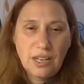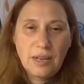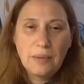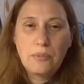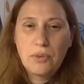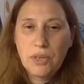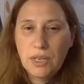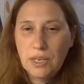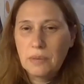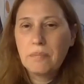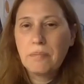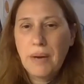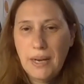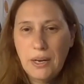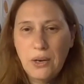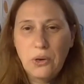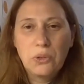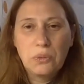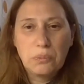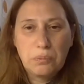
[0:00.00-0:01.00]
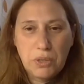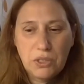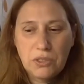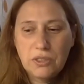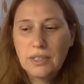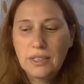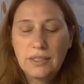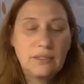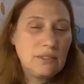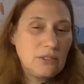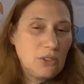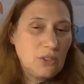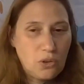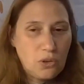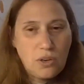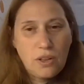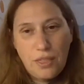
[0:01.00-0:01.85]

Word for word: I bring my own personal or